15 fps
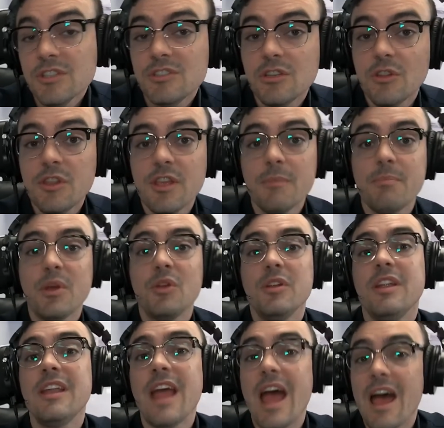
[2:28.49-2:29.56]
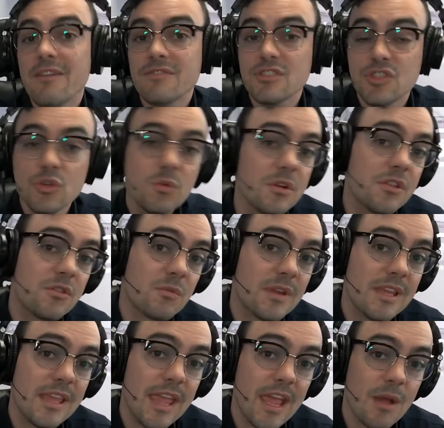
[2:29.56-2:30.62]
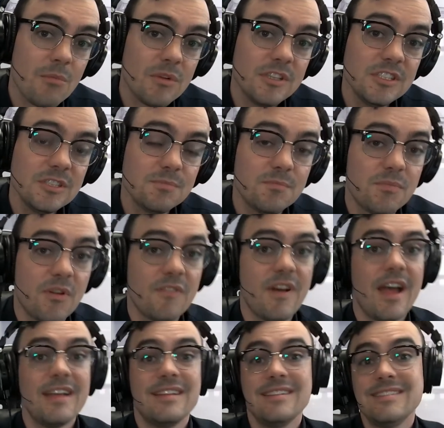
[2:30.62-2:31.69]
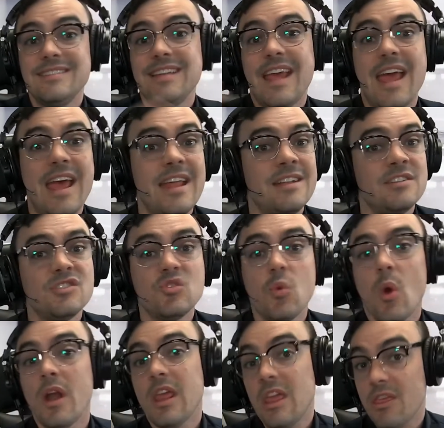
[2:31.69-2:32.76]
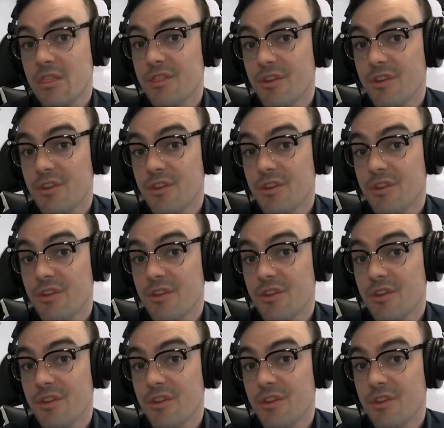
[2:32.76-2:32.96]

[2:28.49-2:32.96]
So the ability to have two or three cameras provide ten, twenty,